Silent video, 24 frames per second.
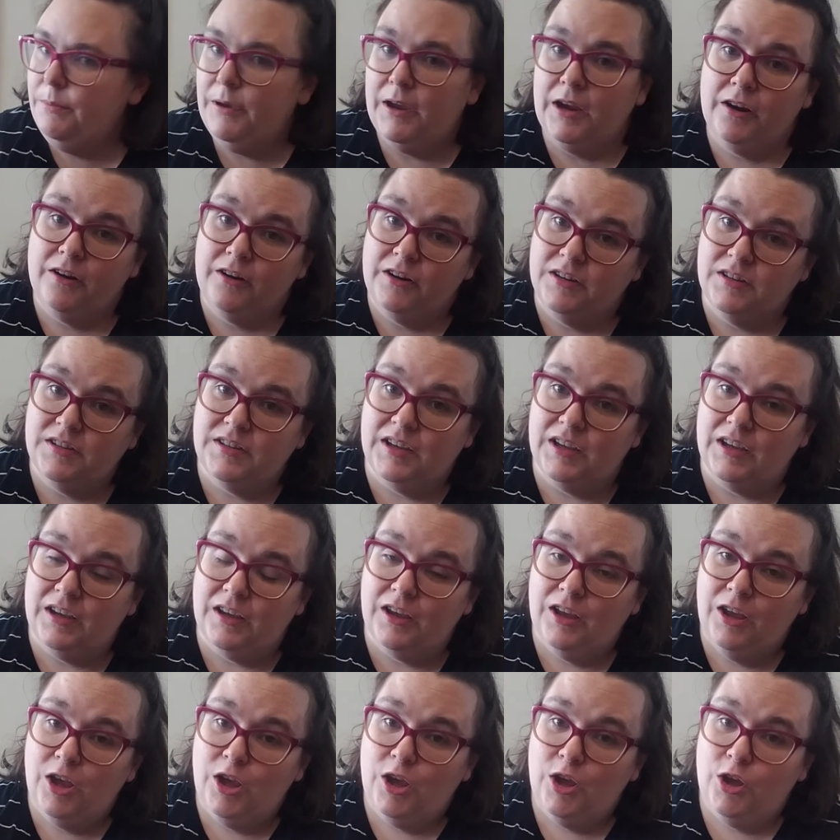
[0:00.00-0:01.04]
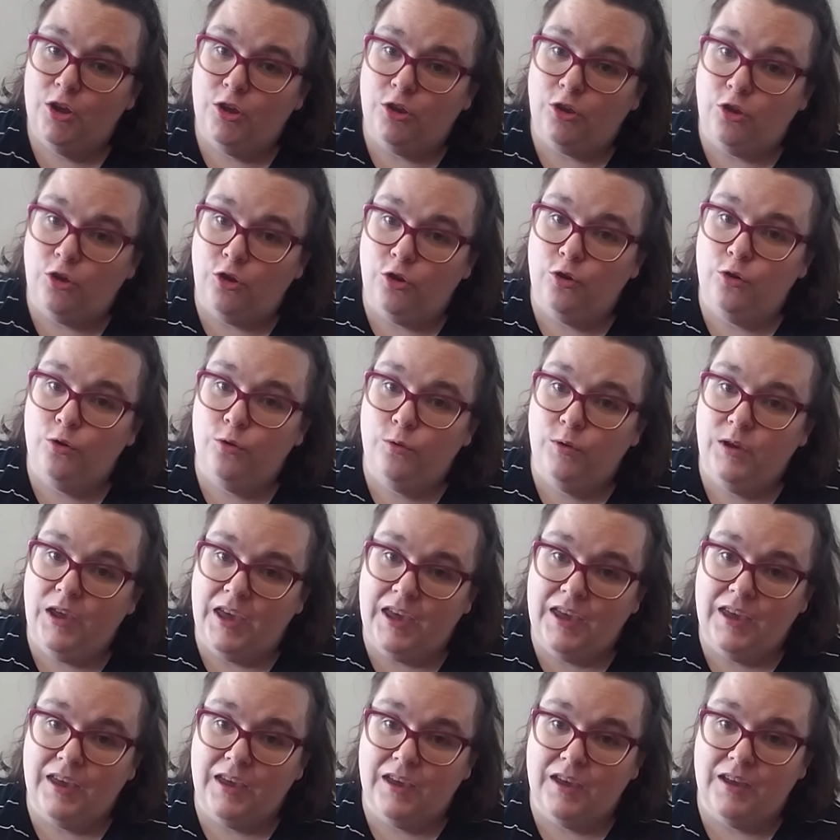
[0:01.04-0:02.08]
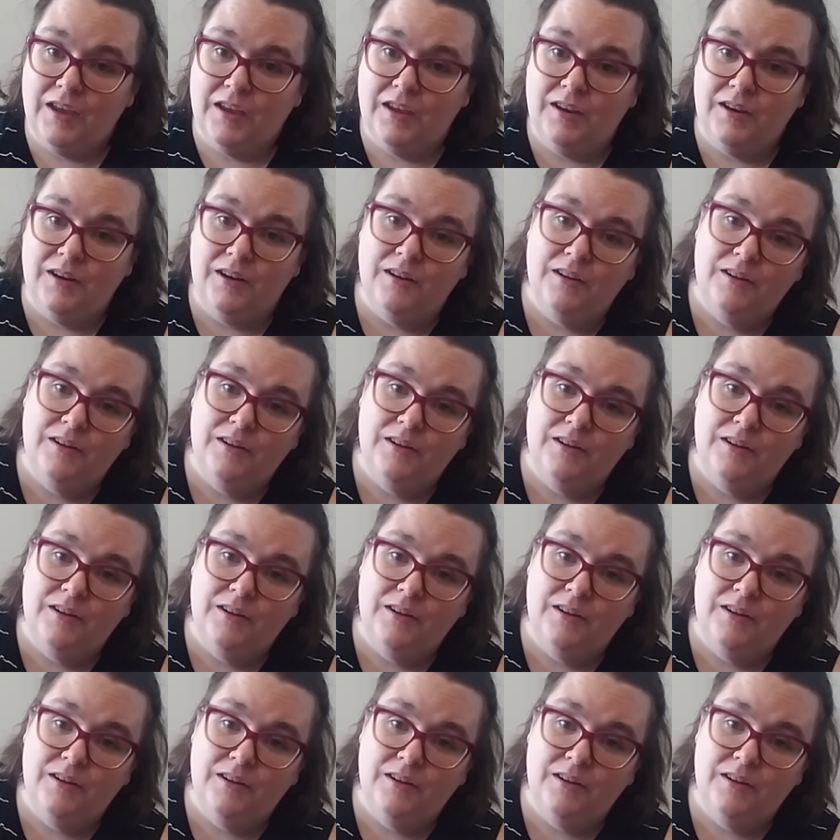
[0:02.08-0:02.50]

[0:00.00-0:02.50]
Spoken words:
parenting, you can